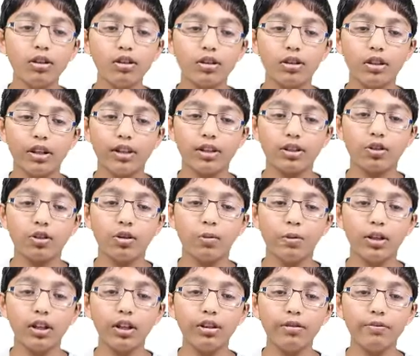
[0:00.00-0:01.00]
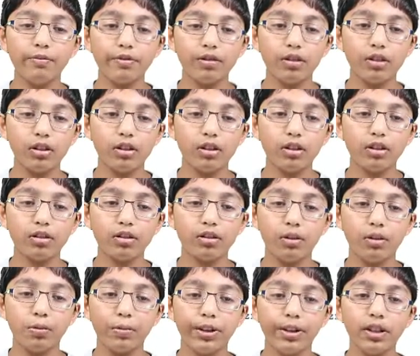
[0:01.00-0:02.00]
So let's copy it,
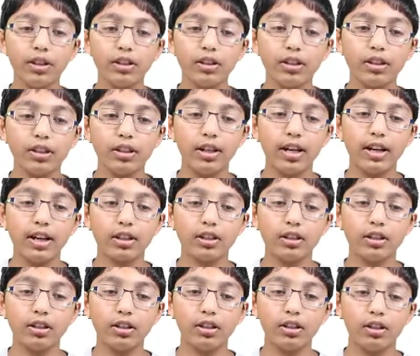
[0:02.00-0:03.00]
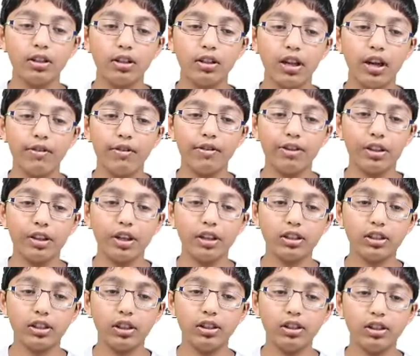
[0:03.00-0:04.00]
copy it, select, everything
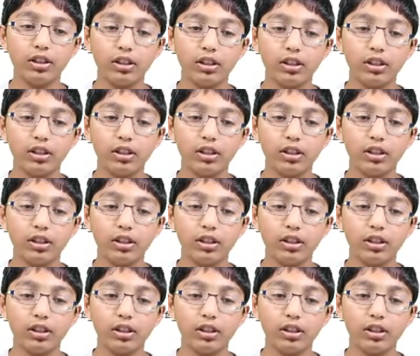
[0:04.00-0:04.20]
inside the